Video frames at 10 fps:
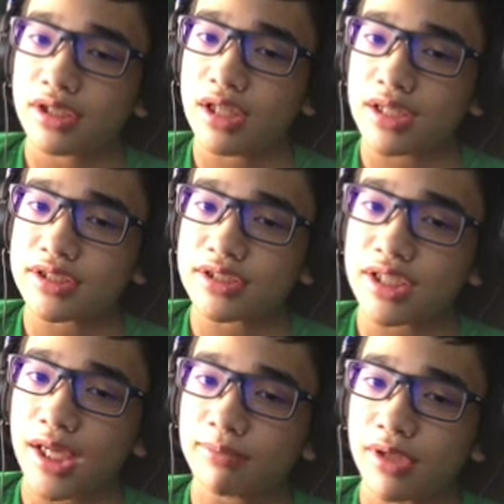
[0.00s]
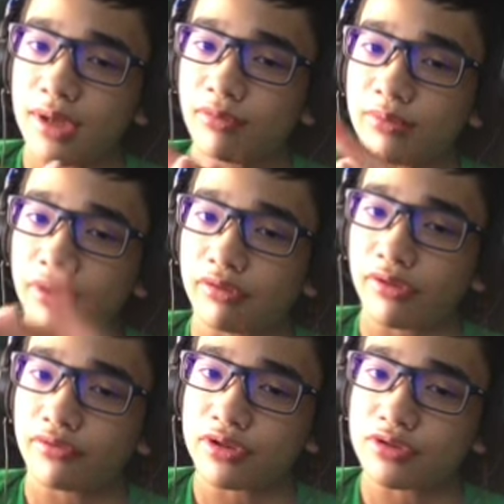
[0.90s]
That's the same time when my
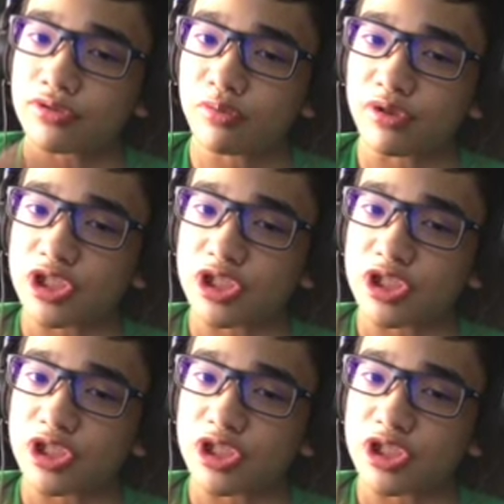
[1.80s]
grandfather was born.